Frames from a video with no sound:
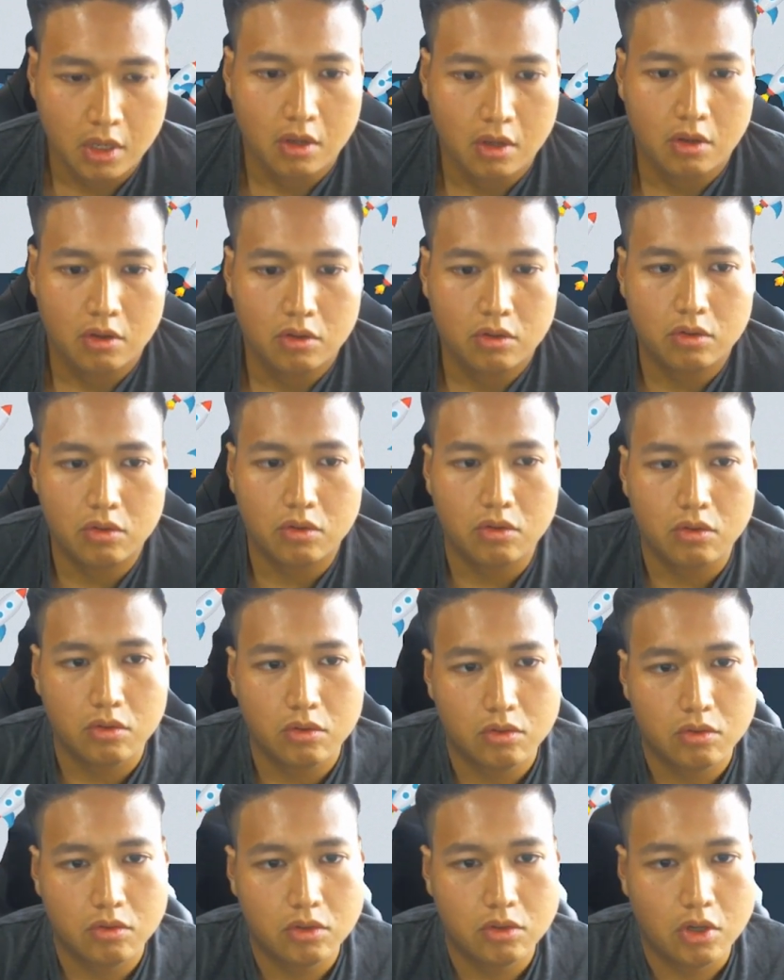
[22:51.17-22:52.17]

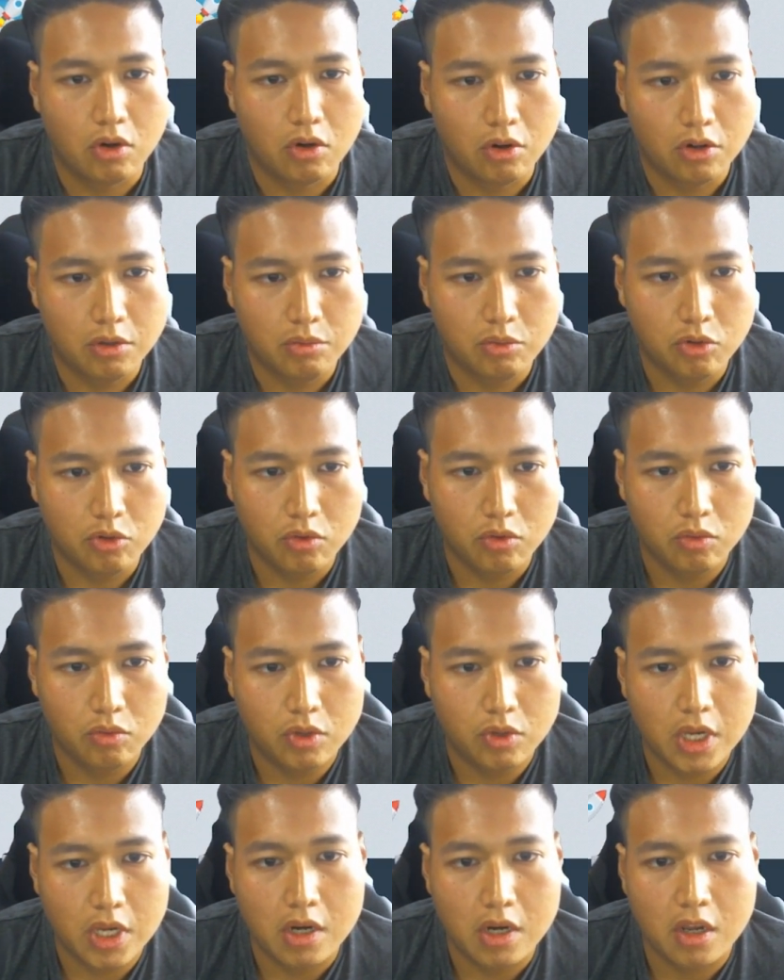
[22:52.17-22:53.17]
So the order book
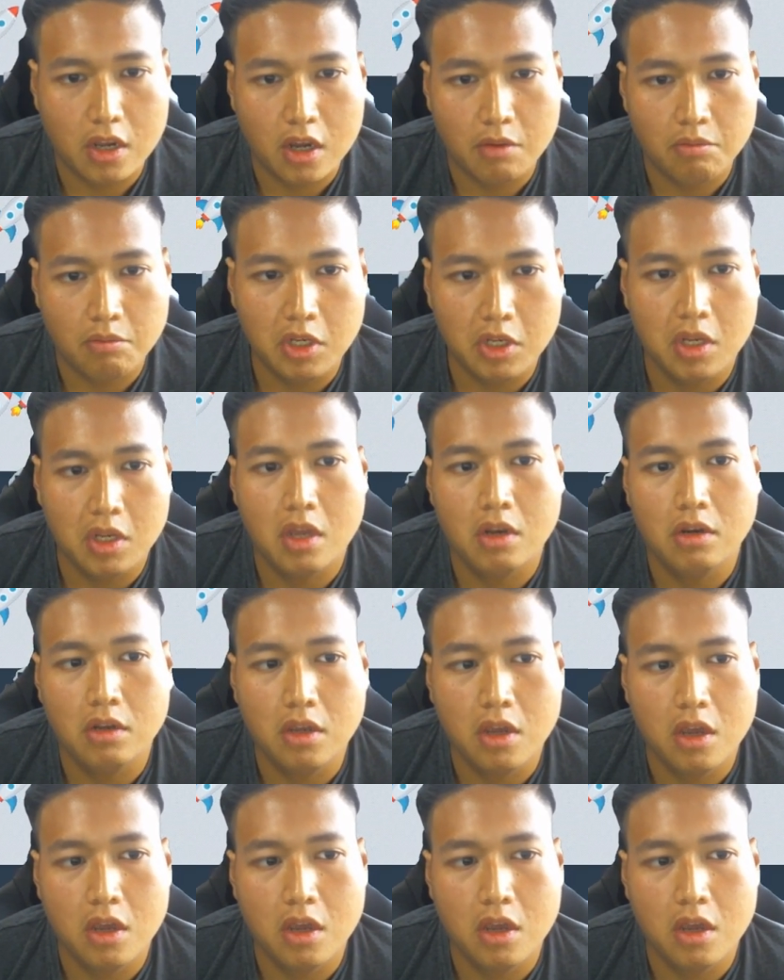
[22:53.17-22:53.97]
can come in handy.